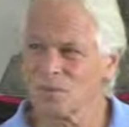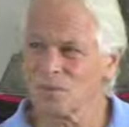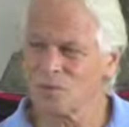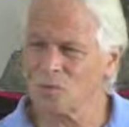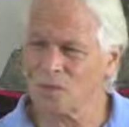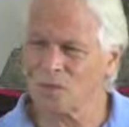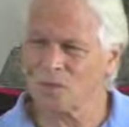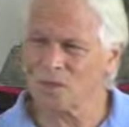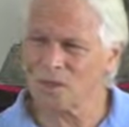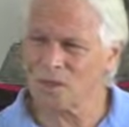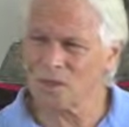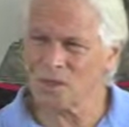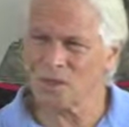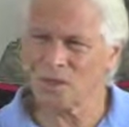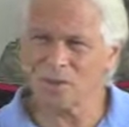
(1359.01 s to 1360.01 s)
So when
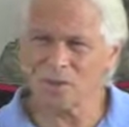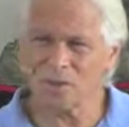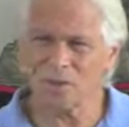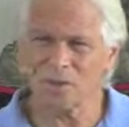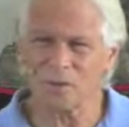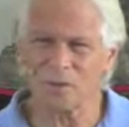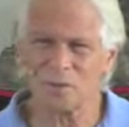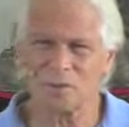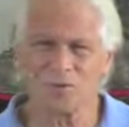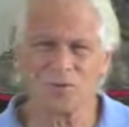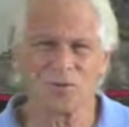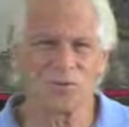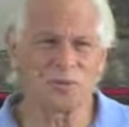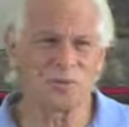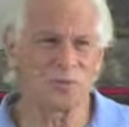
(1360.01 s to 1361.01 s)
they are
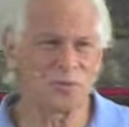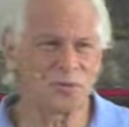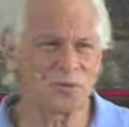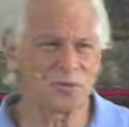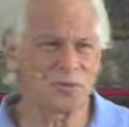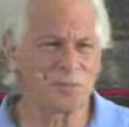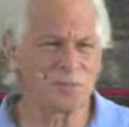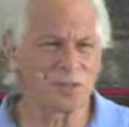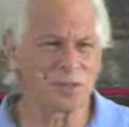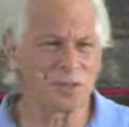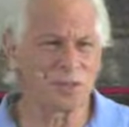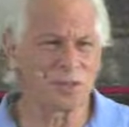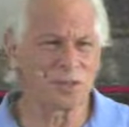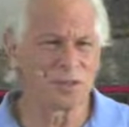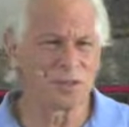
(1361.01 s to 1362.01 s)
performing below the
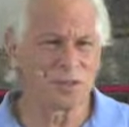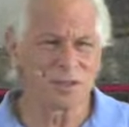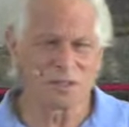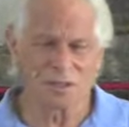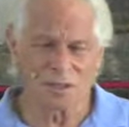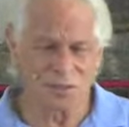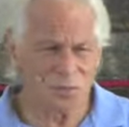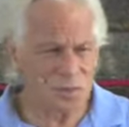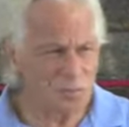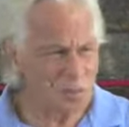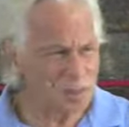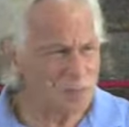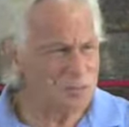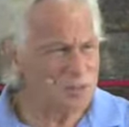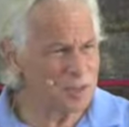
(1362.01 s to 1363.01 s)
mark, we
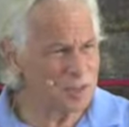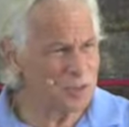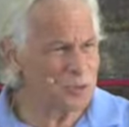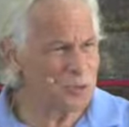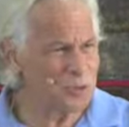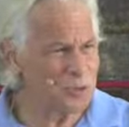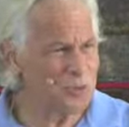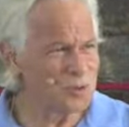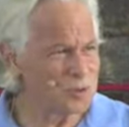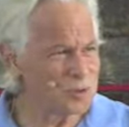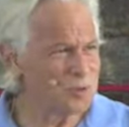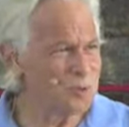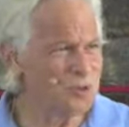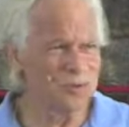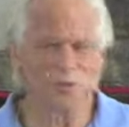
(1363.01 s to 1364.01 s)
want to be able
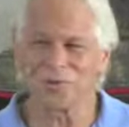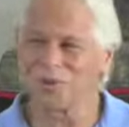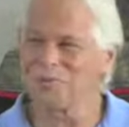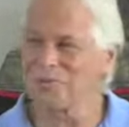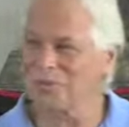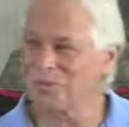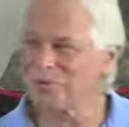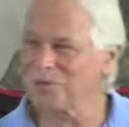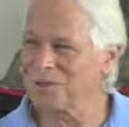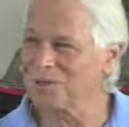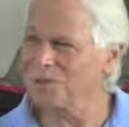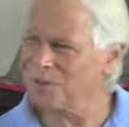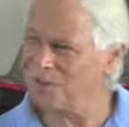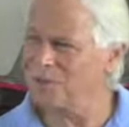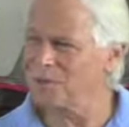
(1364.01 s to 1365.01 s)
to work with them, don't
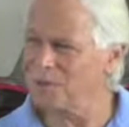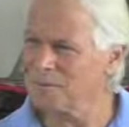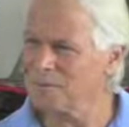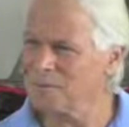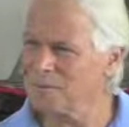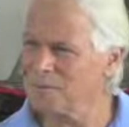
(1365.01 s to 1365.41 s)
we, and help them.